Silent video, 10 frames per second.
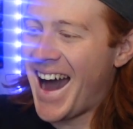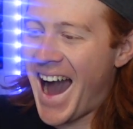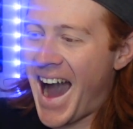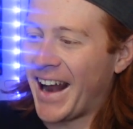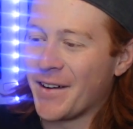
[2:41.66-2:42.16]

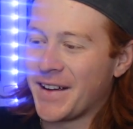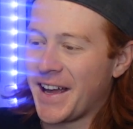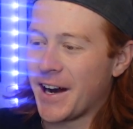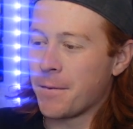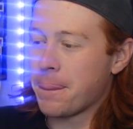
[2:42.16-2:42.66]
I don't
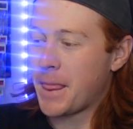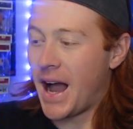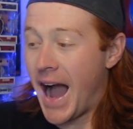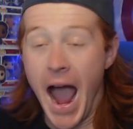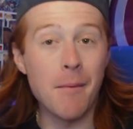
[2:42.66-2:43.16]
care.
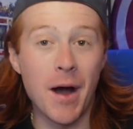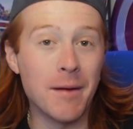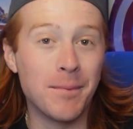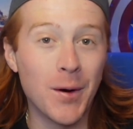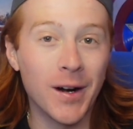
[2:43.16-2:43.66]
I'm
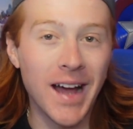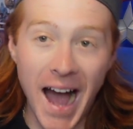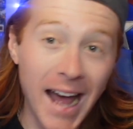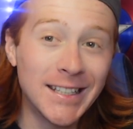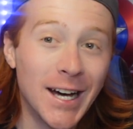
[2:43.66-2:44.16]
on board.
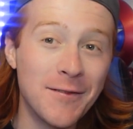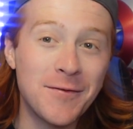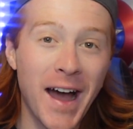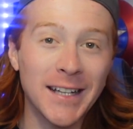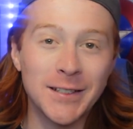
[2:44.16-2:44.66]
I love
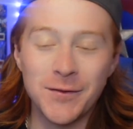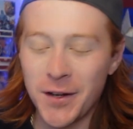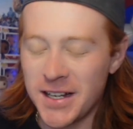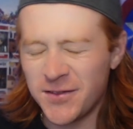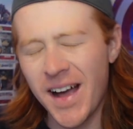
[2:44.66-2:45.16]
Fast and
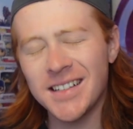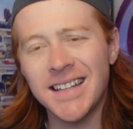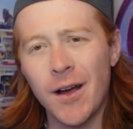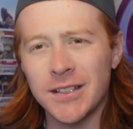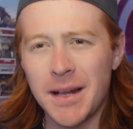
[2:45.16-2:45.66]
Furious. Fast
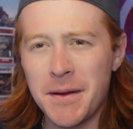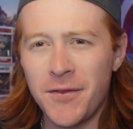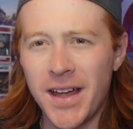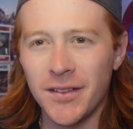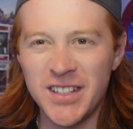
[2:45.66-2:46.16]
and I was not a big
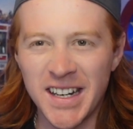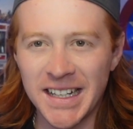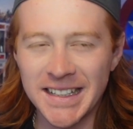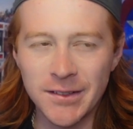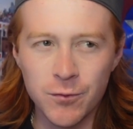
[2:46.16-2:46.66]
fan of. You had
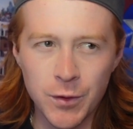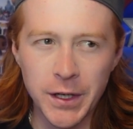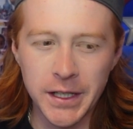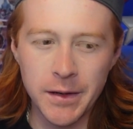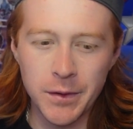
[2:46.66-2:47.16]
to
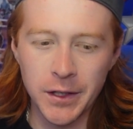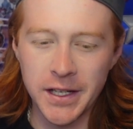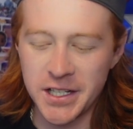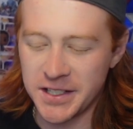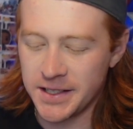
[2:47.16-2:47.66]
really,
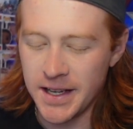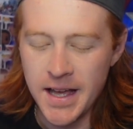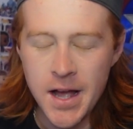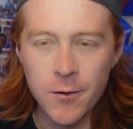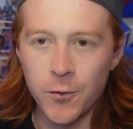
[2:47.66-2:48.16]
really just
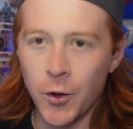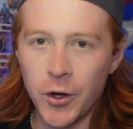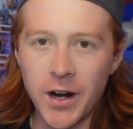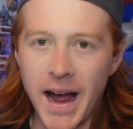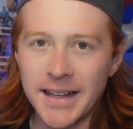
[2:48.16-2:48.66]
roll
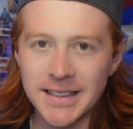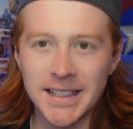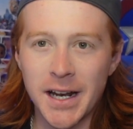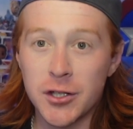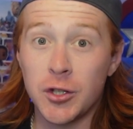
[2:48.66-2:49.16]
your eyes at a
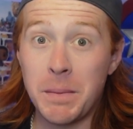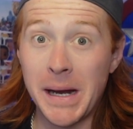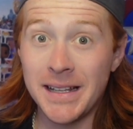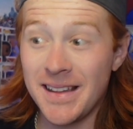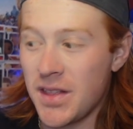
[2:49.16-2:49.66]
lot of the
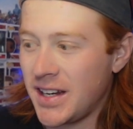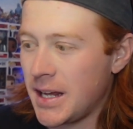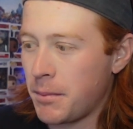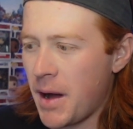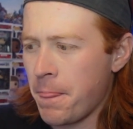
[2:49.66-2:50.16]
stupidity that they
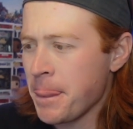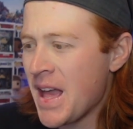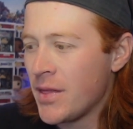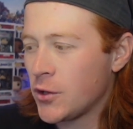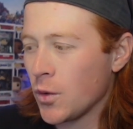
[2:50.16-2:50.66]
did. But
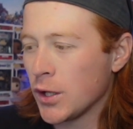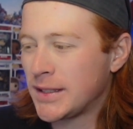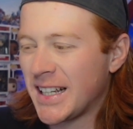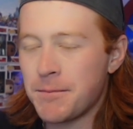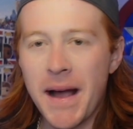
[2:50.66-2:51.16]
this one looks
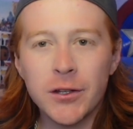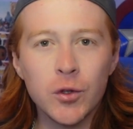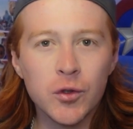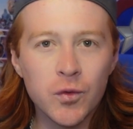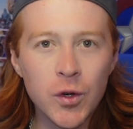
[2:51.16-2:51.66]
like it's back
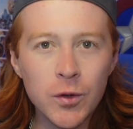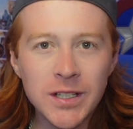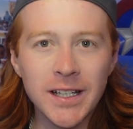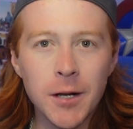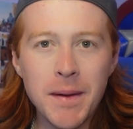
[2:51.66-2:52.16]
to its roots
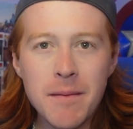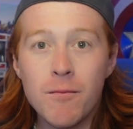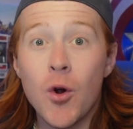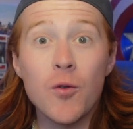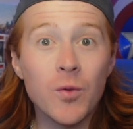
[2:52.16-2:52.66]
a little bit.
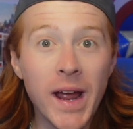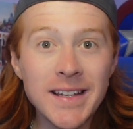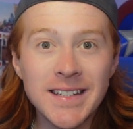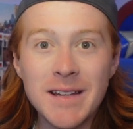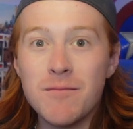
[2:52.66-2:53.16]
More
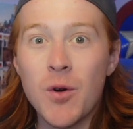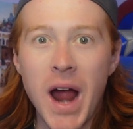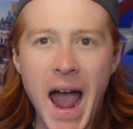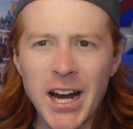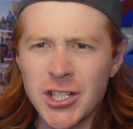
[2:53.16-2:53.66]
racing,
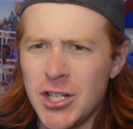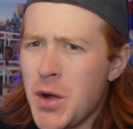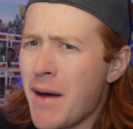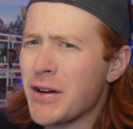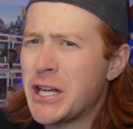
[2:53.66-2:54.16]
more action. You
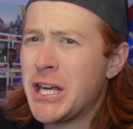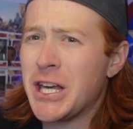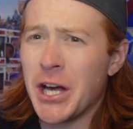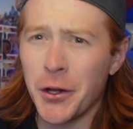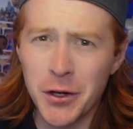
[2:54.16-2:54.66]
have a
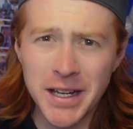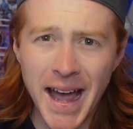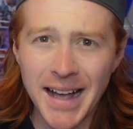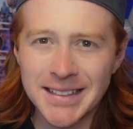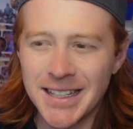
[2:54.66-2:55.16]
killer
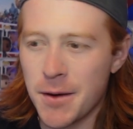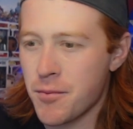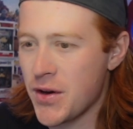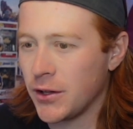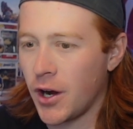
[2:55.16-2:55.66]
cast in there.
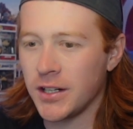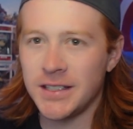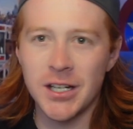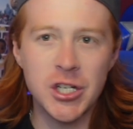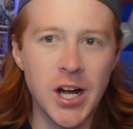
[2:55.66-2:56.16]
Brie
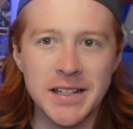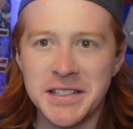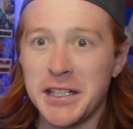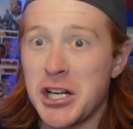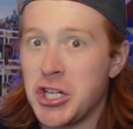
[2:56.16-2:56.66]
Larson, John
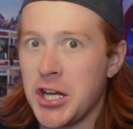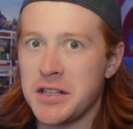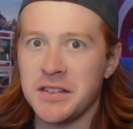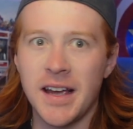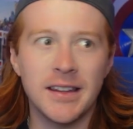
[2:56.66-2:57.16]
Cena,
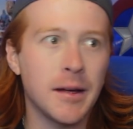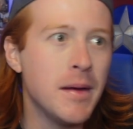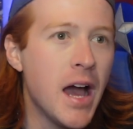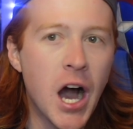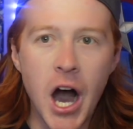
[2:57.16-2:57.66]
Jason Statham,
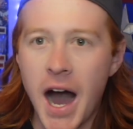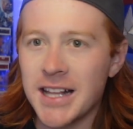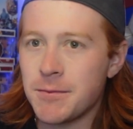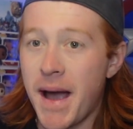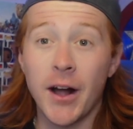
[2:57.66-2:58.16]

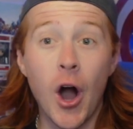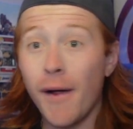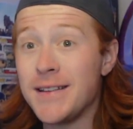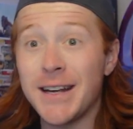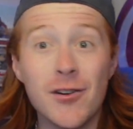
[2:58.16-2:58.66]
Han's back.
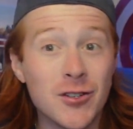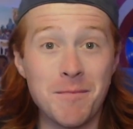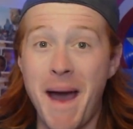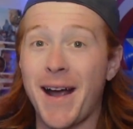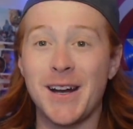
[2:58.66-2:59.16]
All these characters
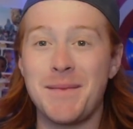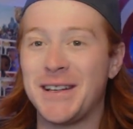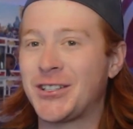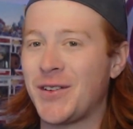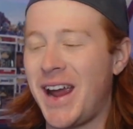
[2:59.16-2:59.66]
are back on the
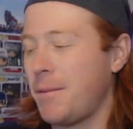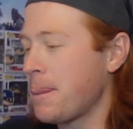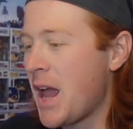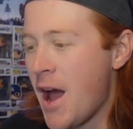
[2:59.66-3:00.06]
big screen.